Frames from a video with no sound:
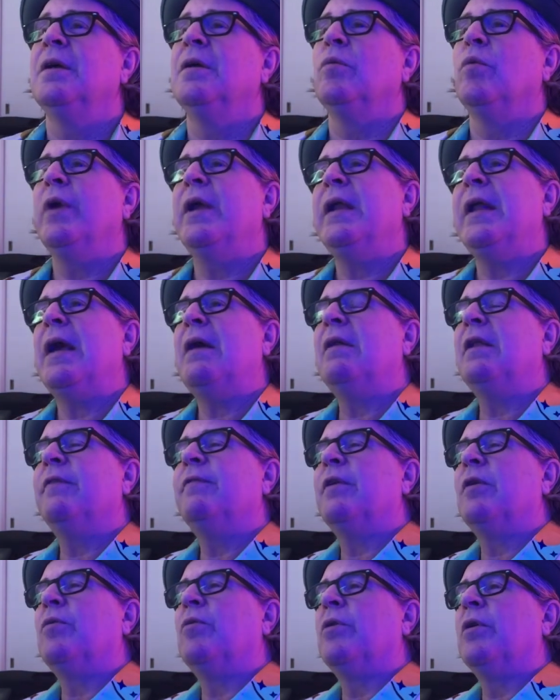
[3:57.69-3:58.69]
We now live
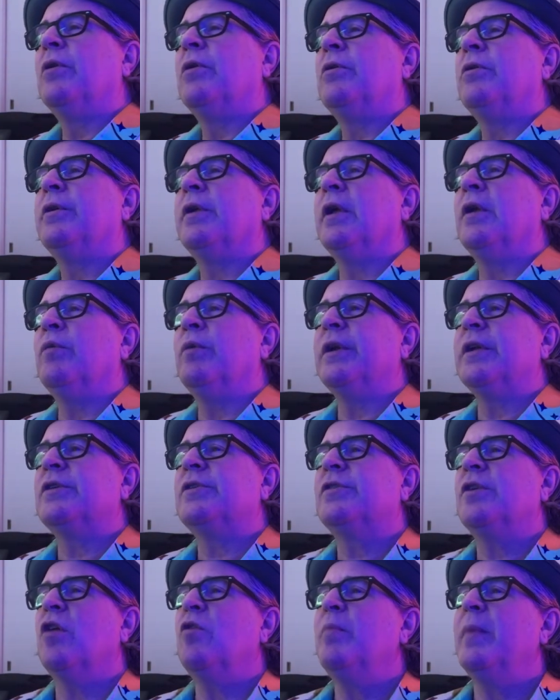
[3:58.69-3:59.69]
in a world in which
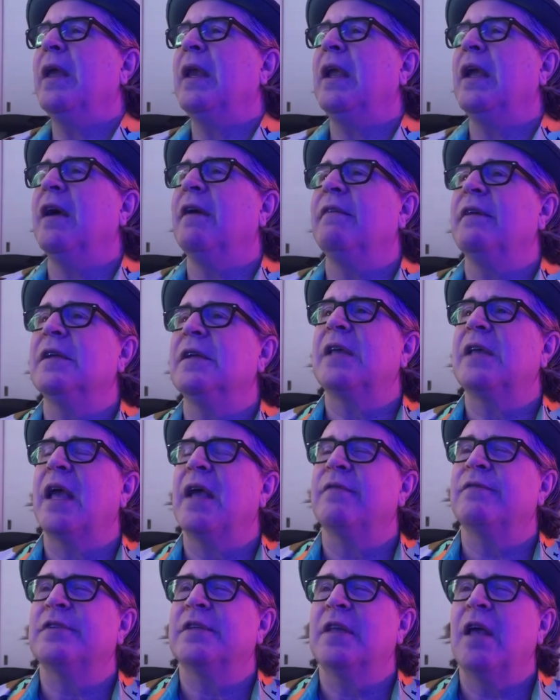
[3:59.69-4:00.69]
so many of
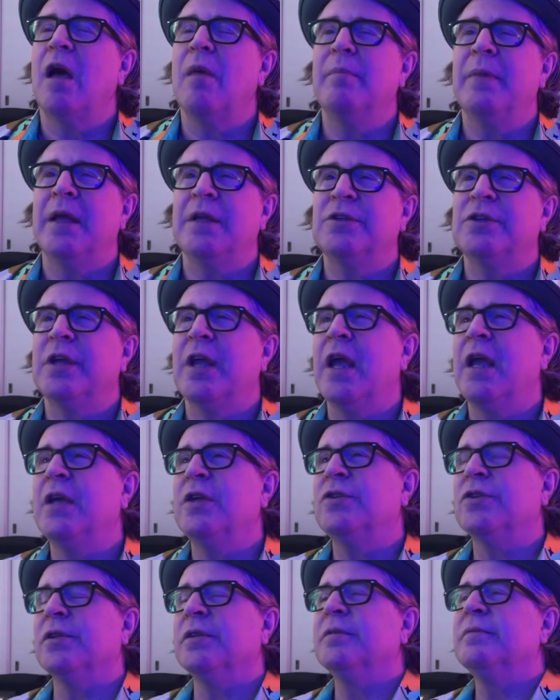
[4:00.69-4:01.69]
have some
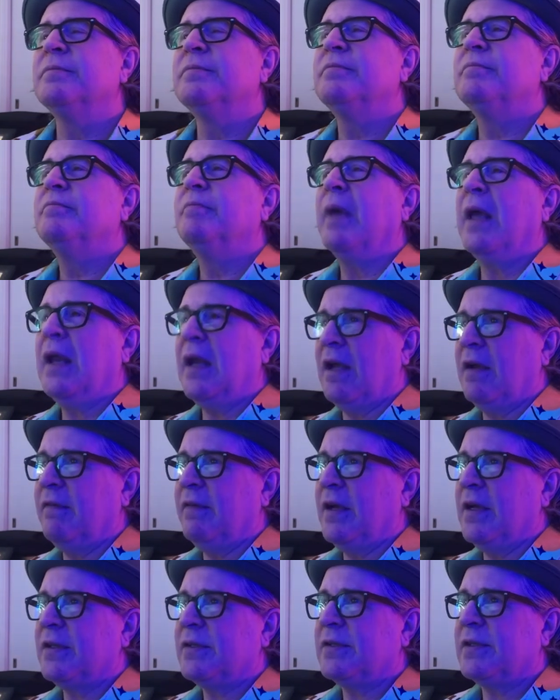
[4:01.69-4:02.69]
education, many of
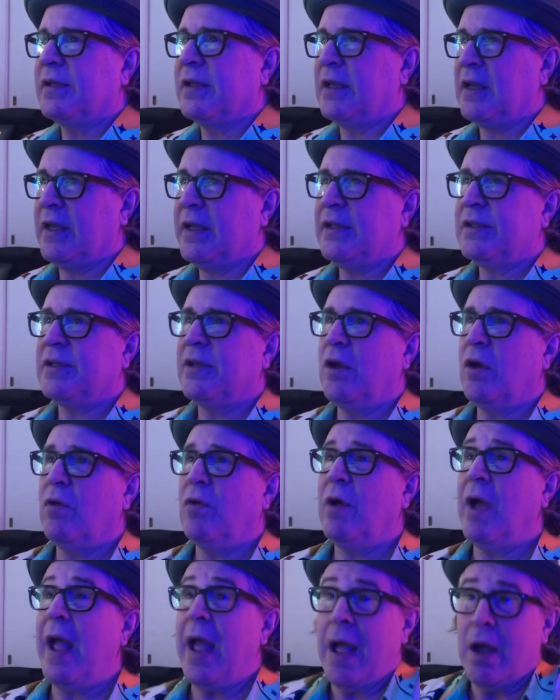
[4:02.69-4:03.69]
us at least know
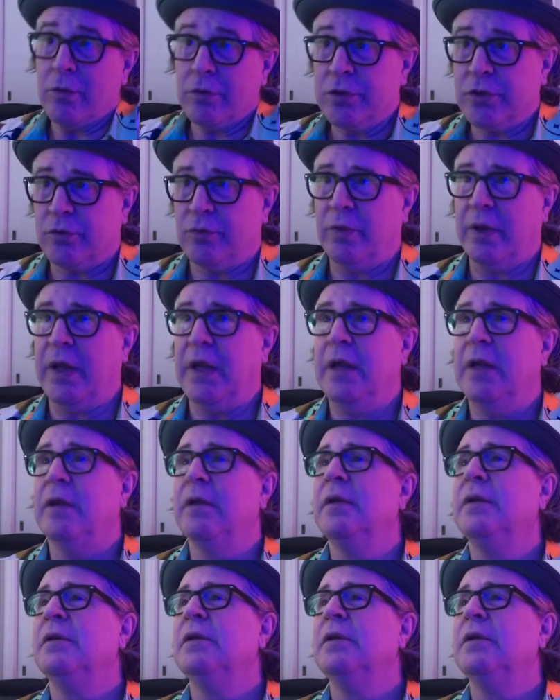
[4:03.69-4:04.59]
how to read,